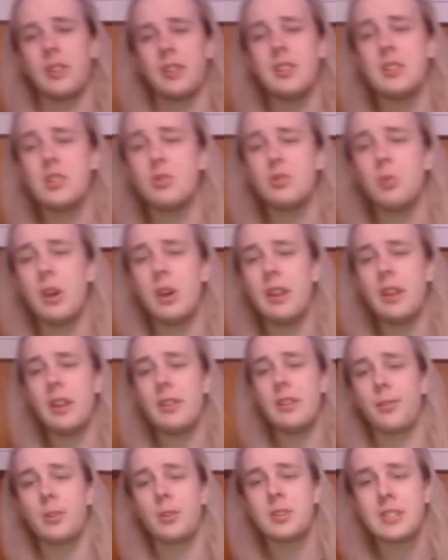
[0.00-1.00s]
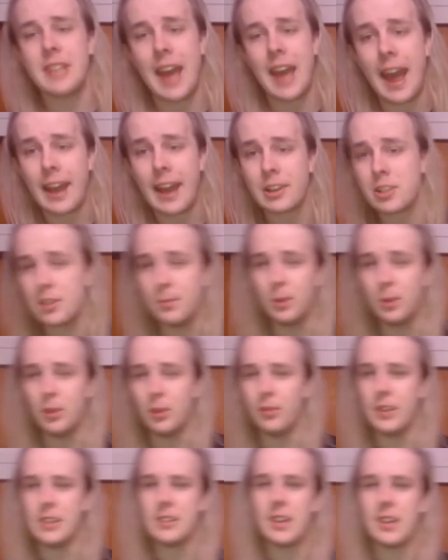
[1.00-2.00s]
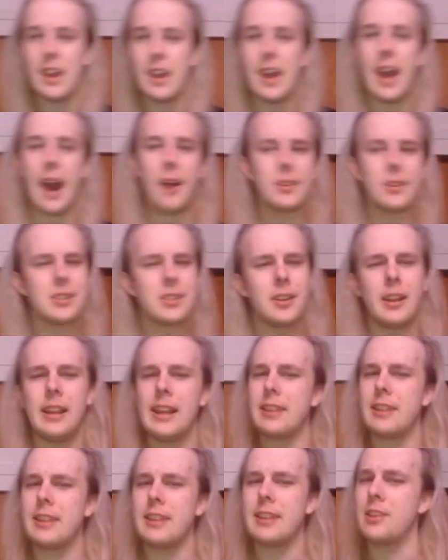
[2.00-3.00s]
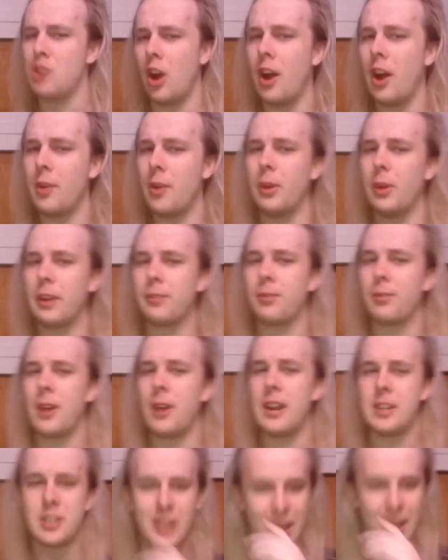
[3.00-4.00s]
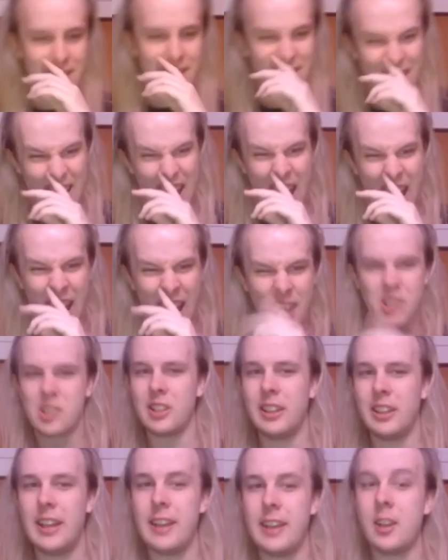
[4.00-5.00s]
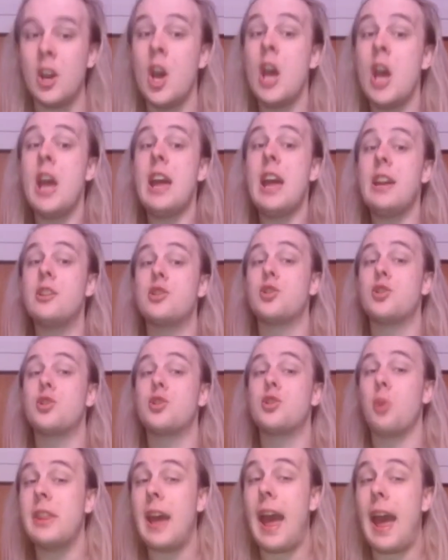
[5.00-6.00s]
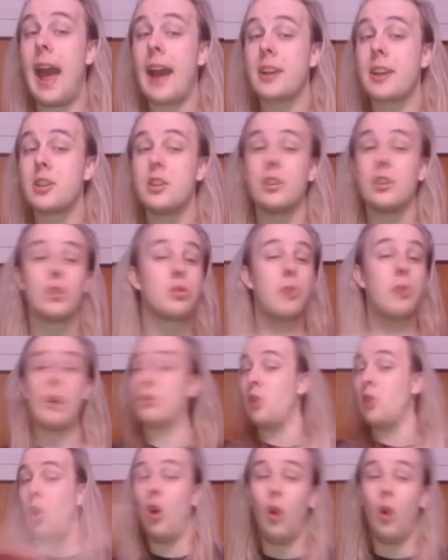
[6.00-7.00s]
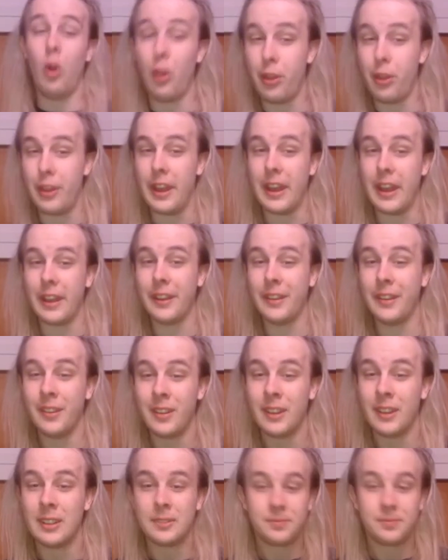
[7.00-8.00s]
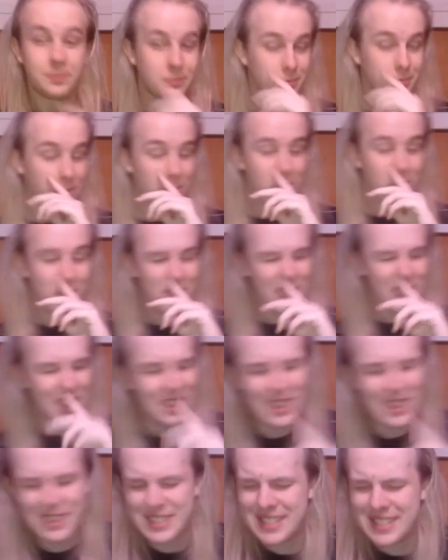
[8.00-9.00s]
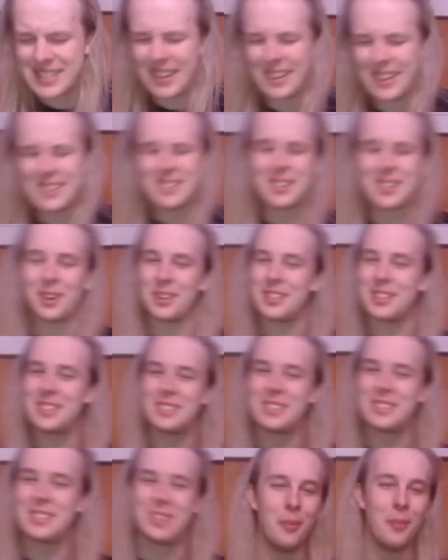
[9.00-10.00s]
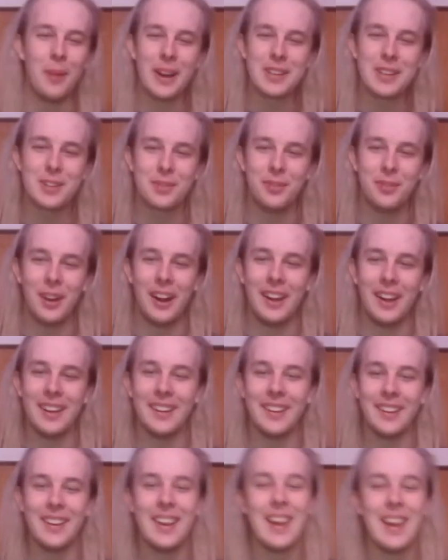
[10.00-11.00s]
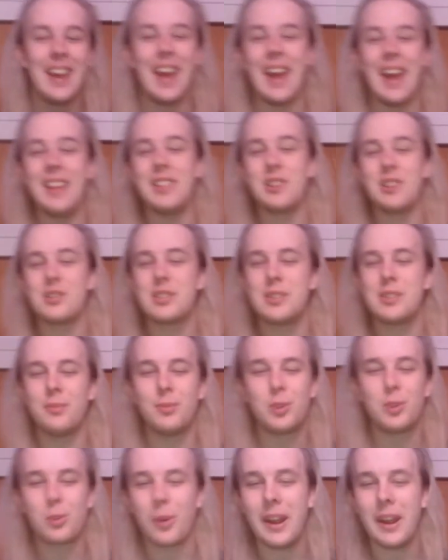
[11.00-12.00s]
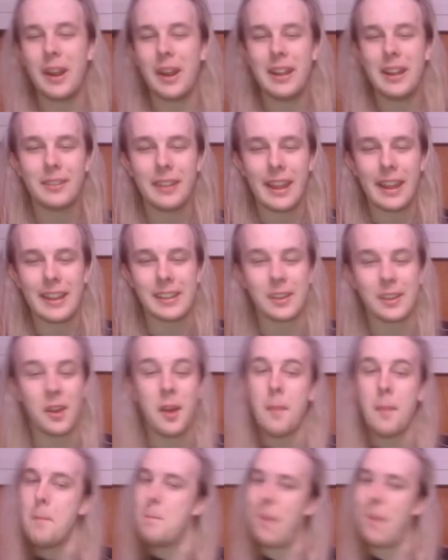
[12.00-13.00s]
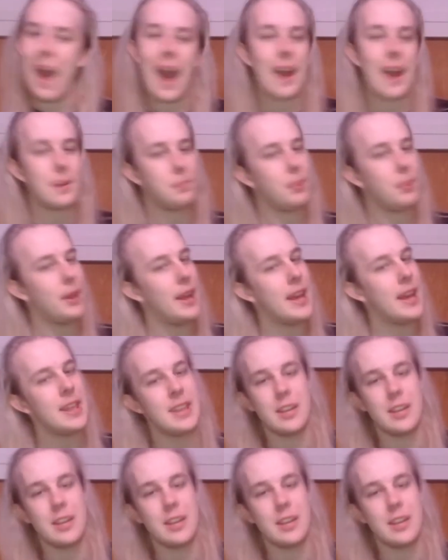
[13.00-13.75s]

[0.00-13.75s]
This is one of the first action movies outside of, like, the John Wick franchise that I actually, like, enjoy the action throughout the whole thing. The stunts are so much fun, and there's some great, like, bat play.